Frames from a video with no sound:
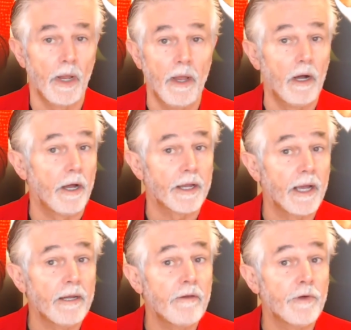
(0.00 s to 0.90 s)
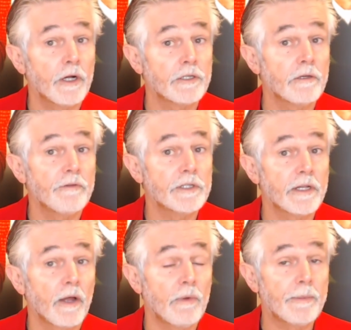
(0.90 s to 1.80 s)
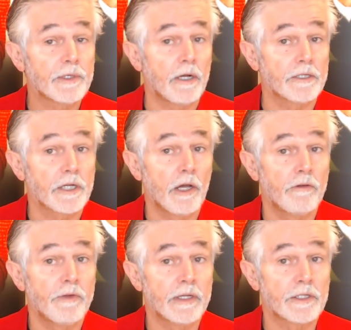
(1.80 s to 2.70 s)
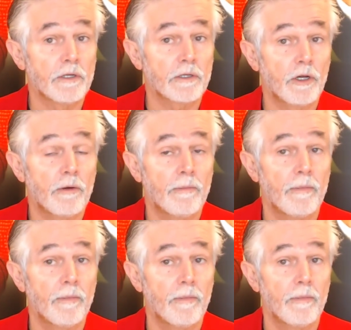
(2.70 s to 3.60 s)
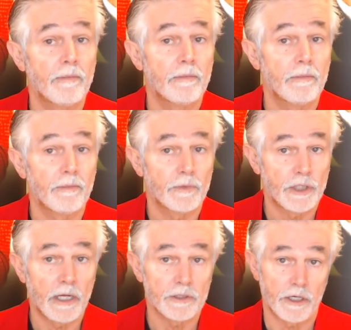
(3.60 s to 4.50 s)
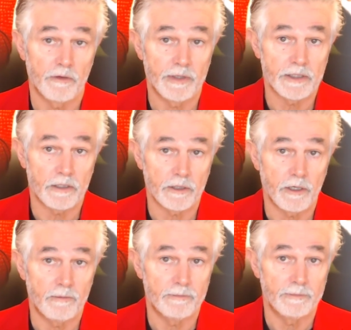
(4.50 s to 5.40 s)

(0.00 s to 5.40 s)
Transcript: I again invite you to visit our websites, covest.com, charlescovest.com.